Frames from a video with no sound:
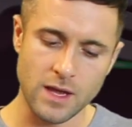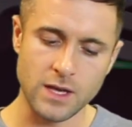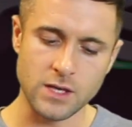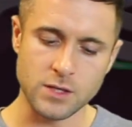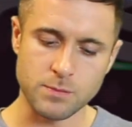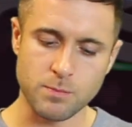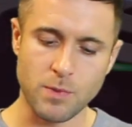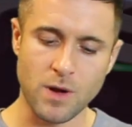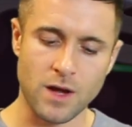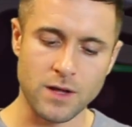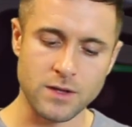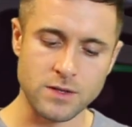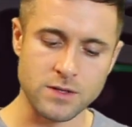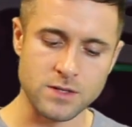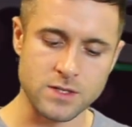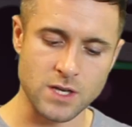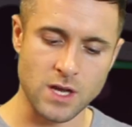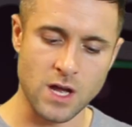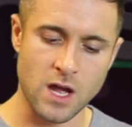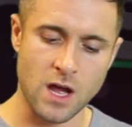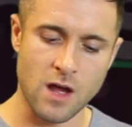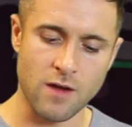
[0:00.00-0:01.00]
Each
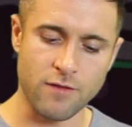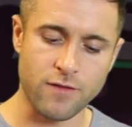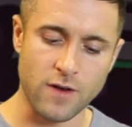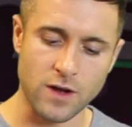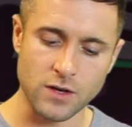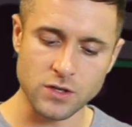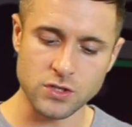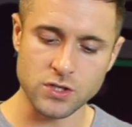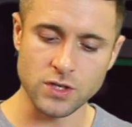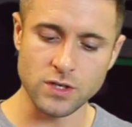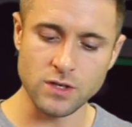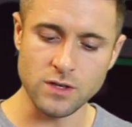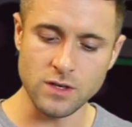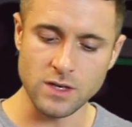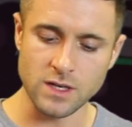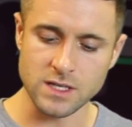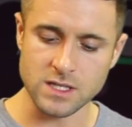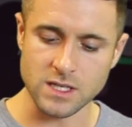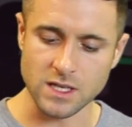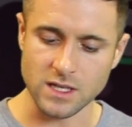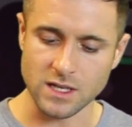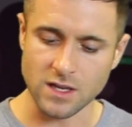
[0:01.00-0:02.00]
button's function
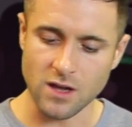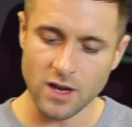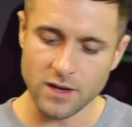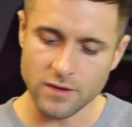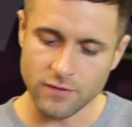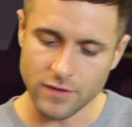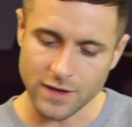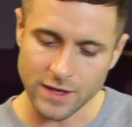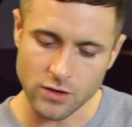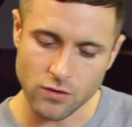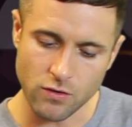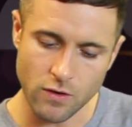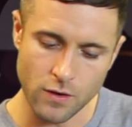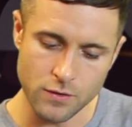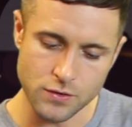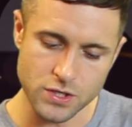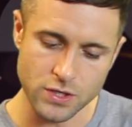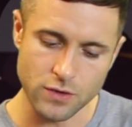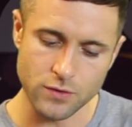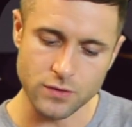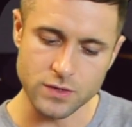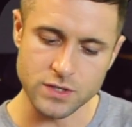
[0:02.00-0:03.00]
is kind of
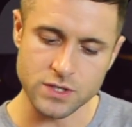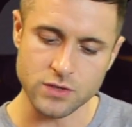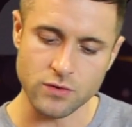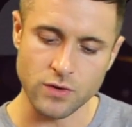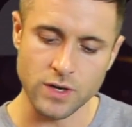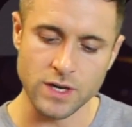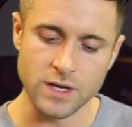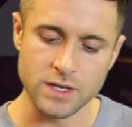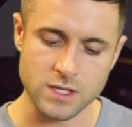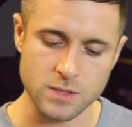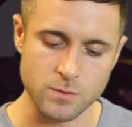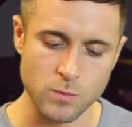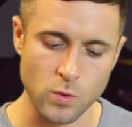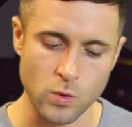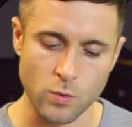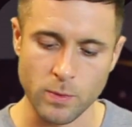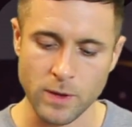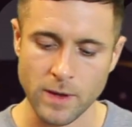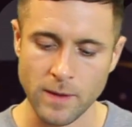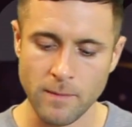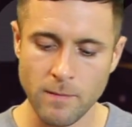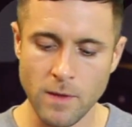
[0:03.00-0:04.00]
encroaching on the screen a
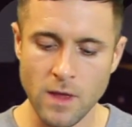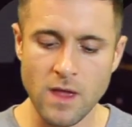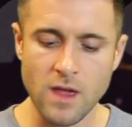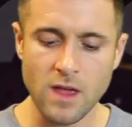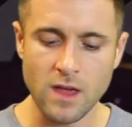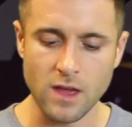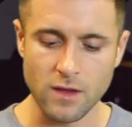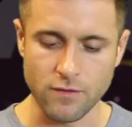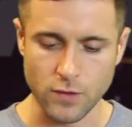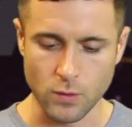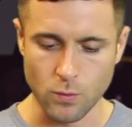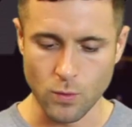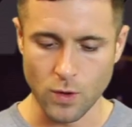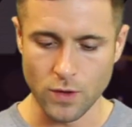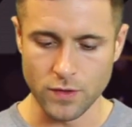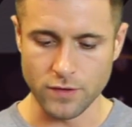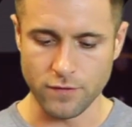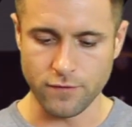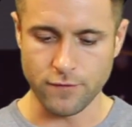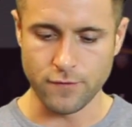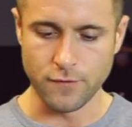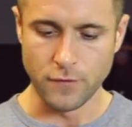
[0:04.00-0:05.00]
small bit. If you
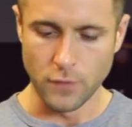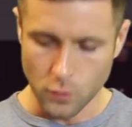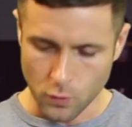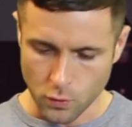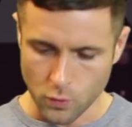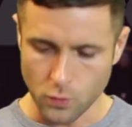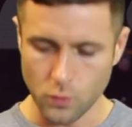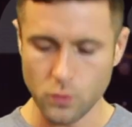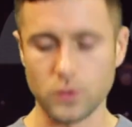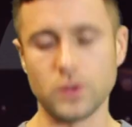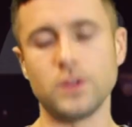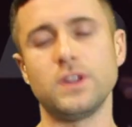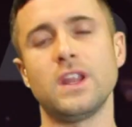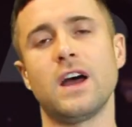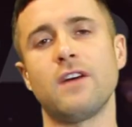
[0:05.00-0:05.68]
want the full